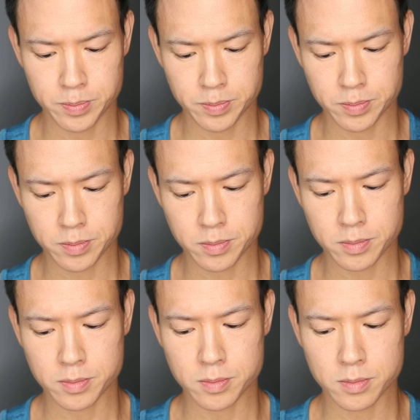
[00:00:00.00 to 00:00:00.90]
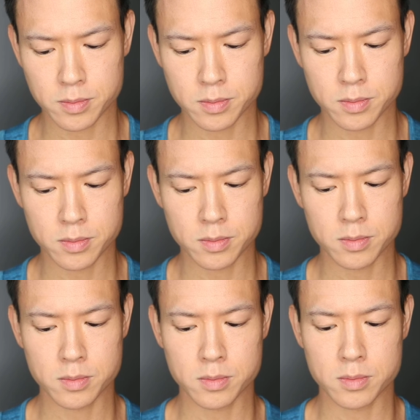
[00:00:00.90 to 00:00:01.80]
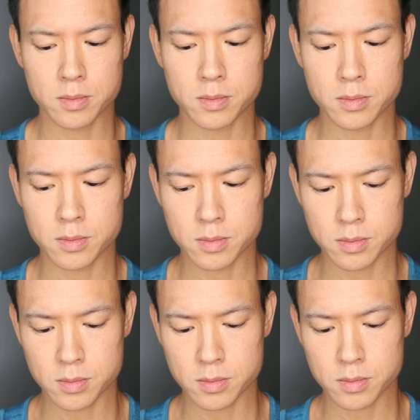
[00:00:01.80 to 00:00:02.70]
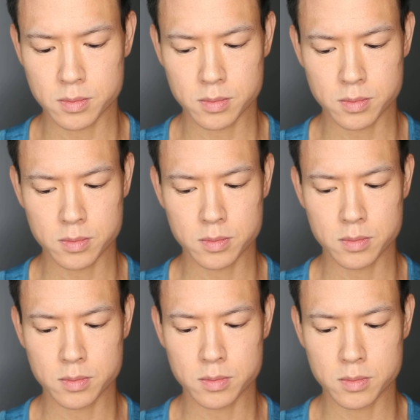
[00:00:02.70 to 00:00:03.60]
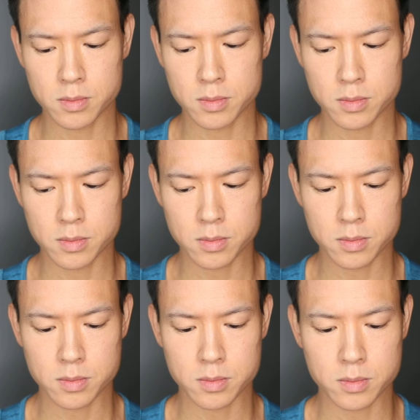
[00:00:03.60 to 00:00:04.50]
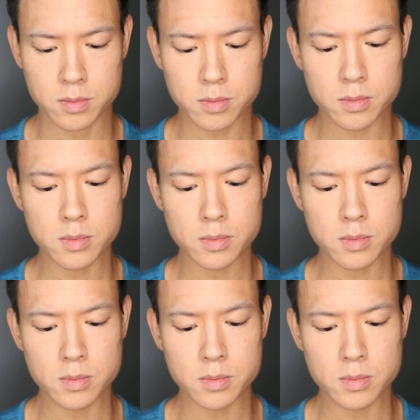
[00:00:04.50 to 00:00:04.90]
(no one is talking)